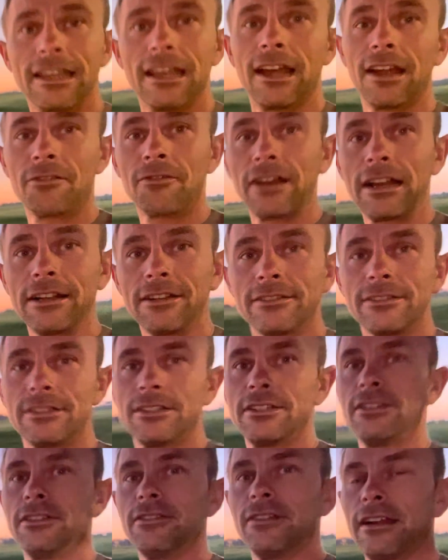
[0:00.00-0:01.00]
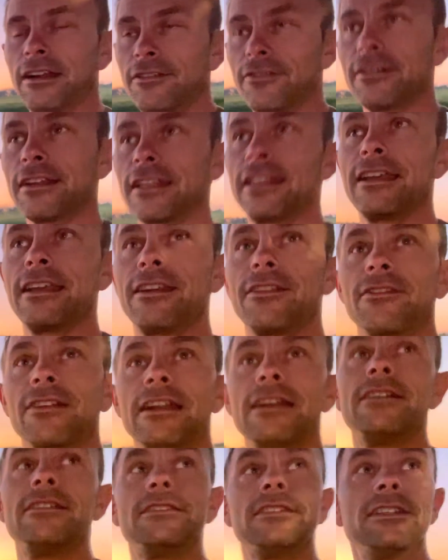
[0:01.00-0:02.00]
around you, everything
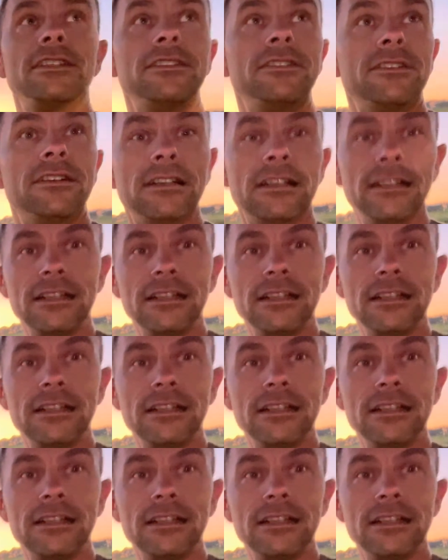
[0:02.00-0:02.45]
around you,